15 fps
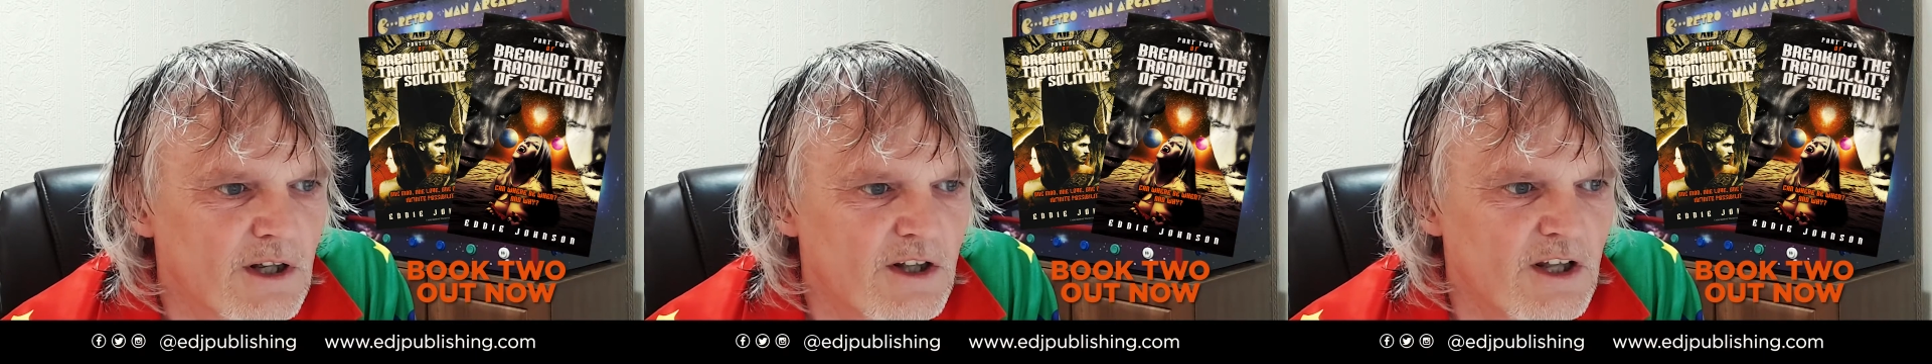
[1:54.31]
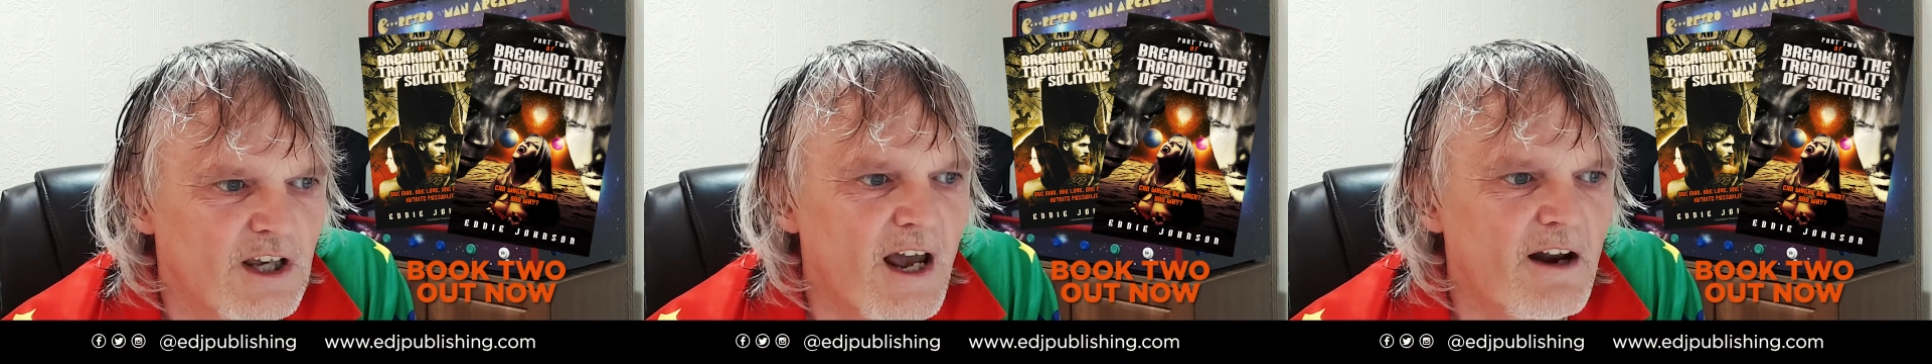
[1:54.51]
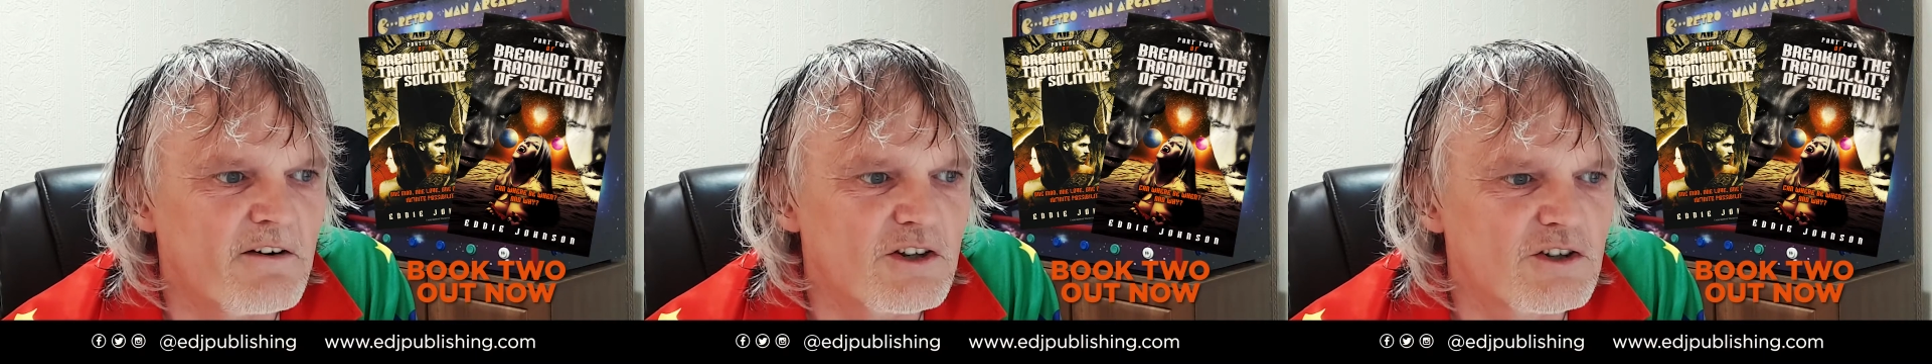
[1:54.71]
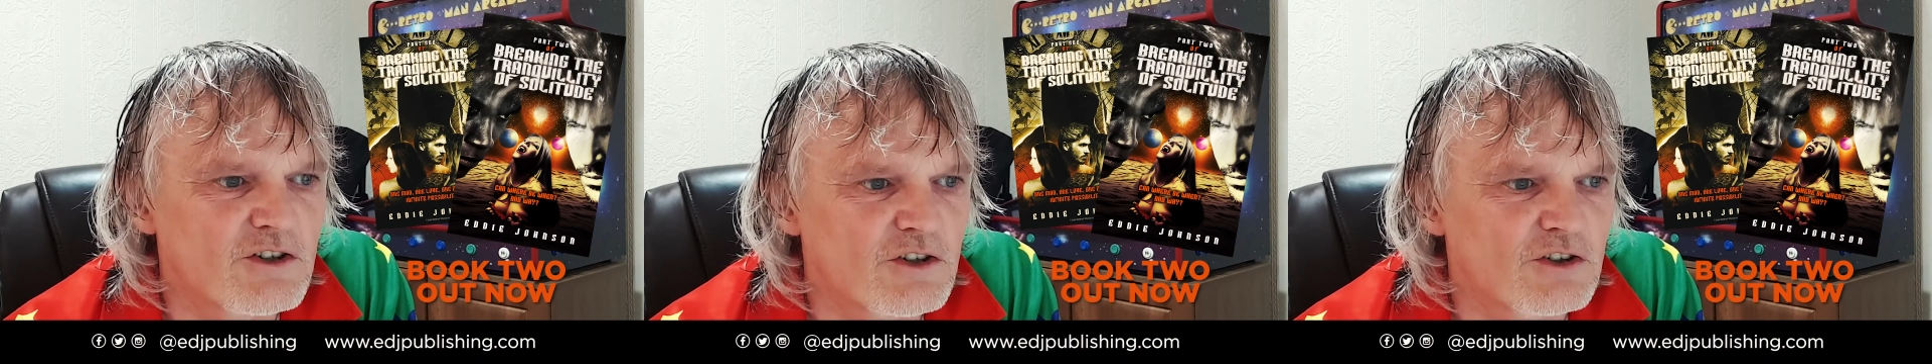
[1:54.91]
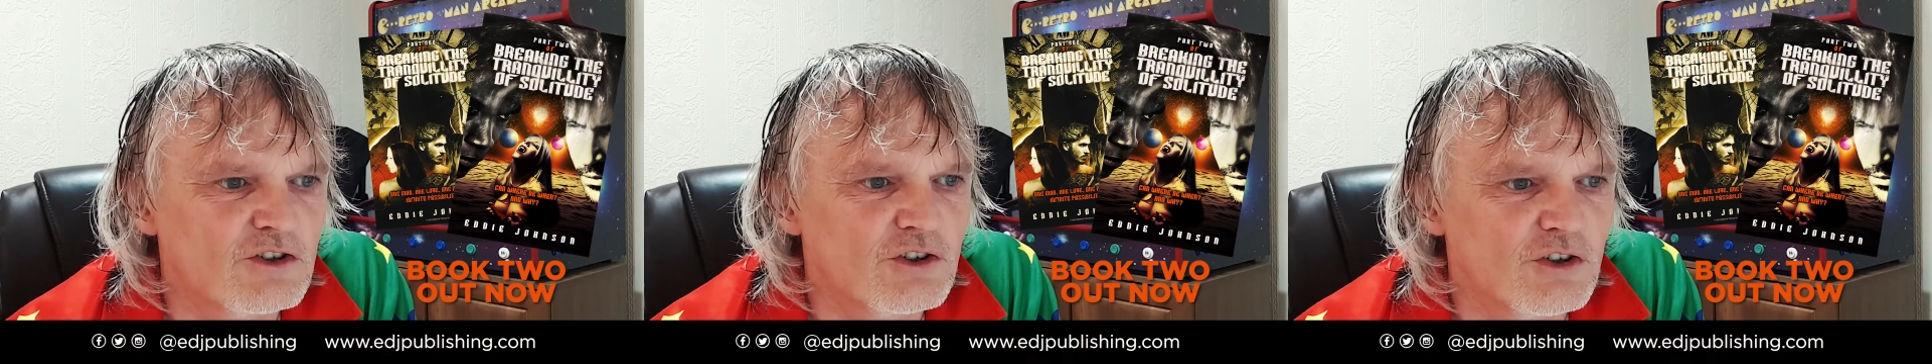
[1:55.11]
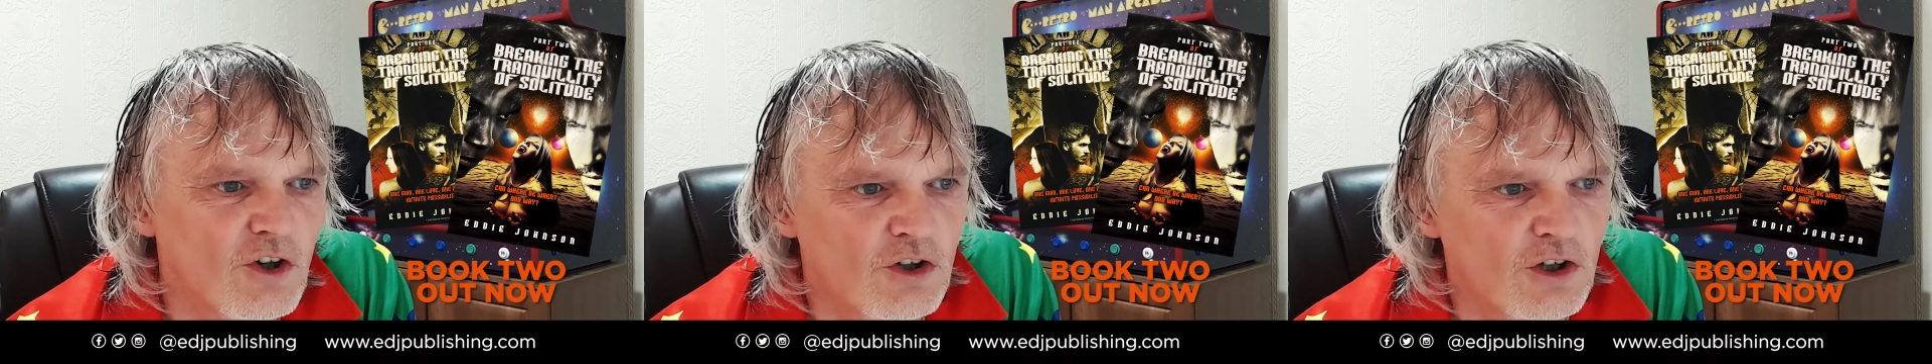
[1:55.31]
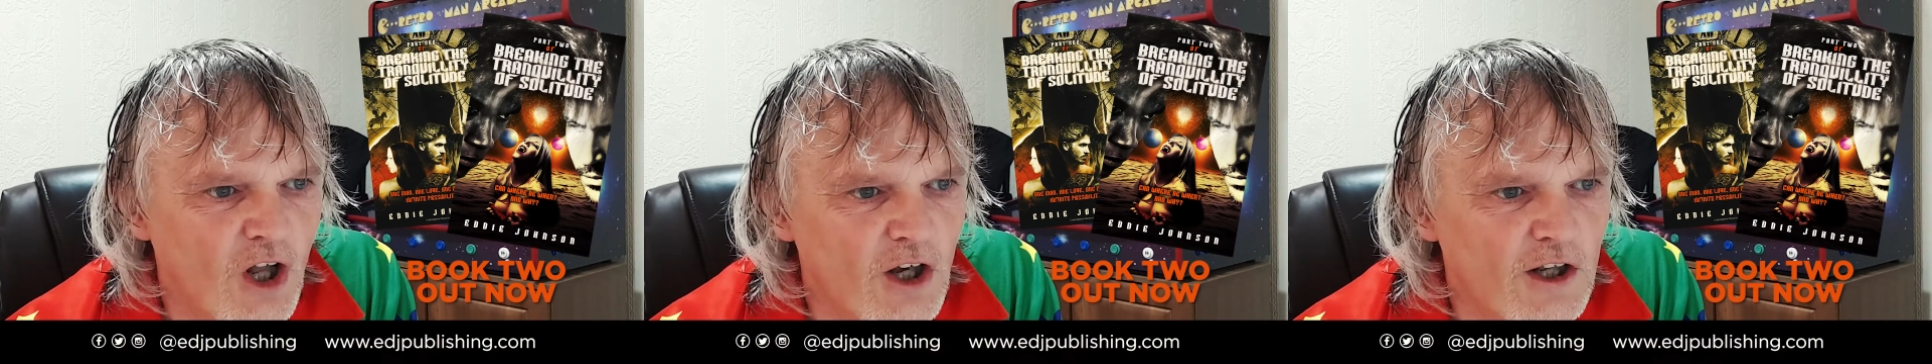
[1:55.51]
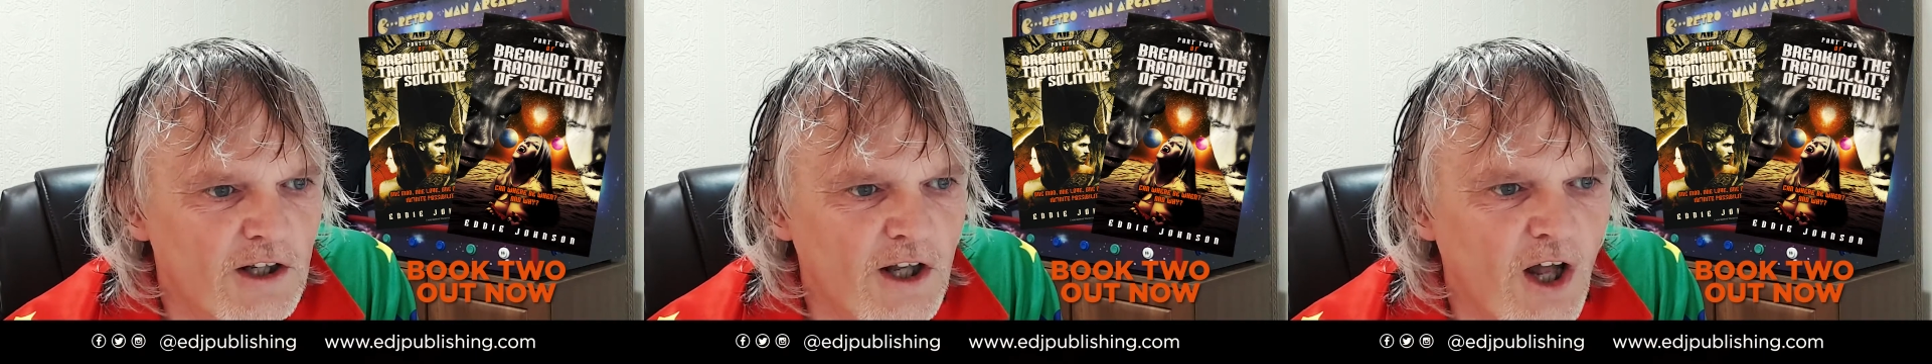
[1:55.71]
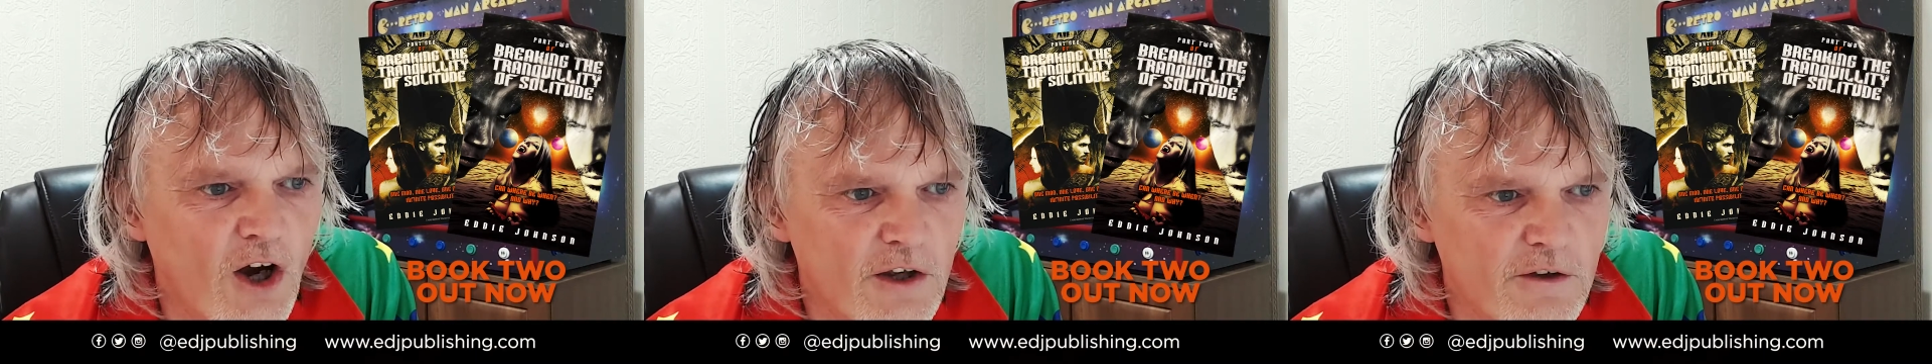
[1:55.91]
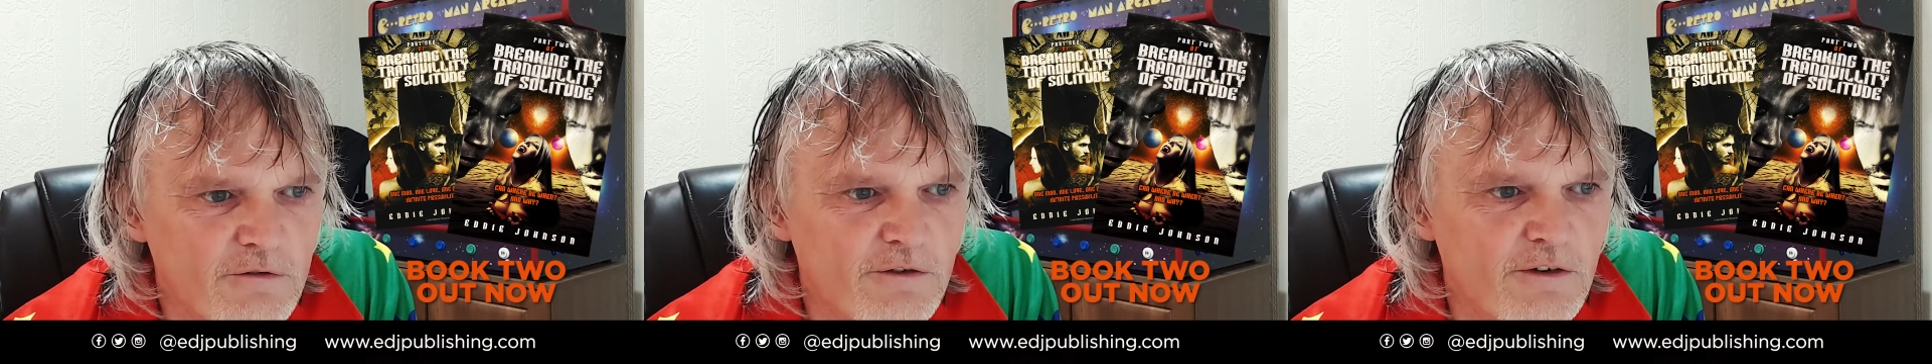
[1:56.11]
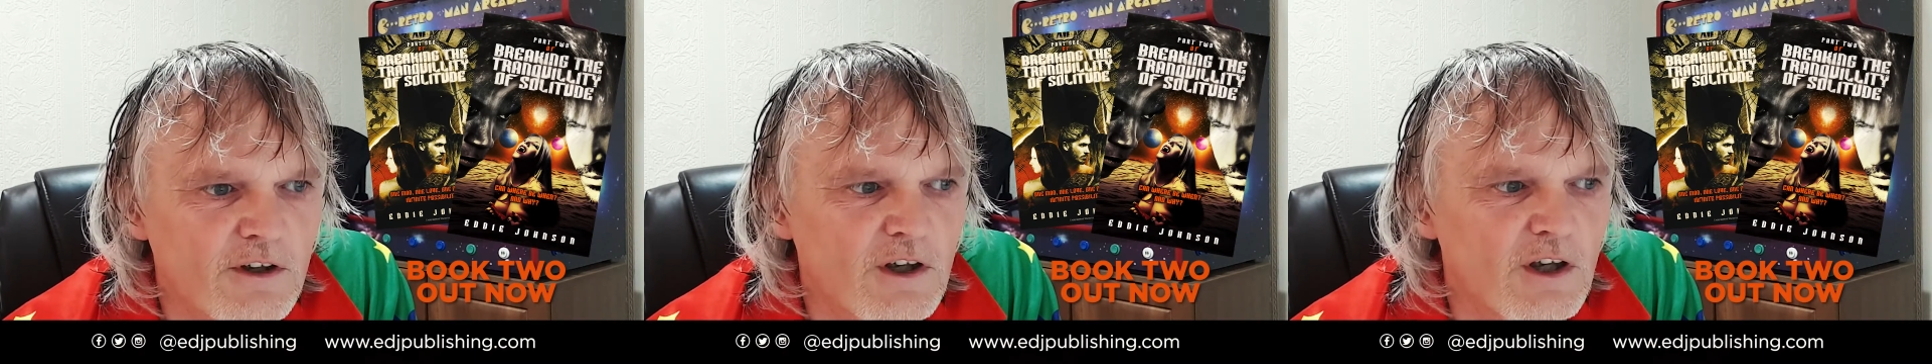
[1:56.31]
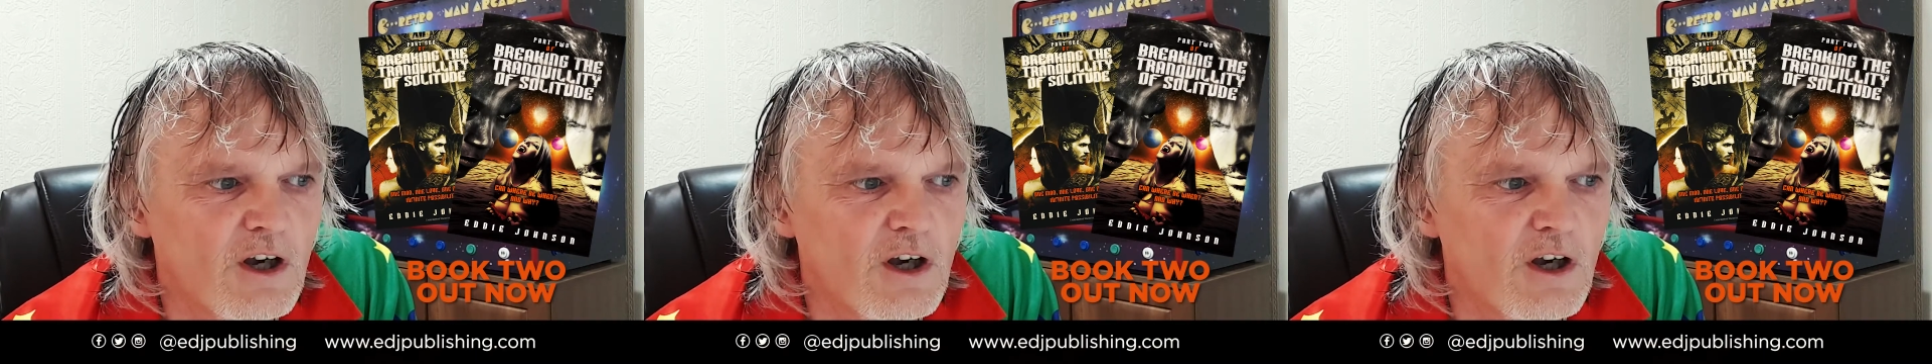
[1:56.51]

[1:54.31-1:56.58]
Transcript: The characters, unlike life,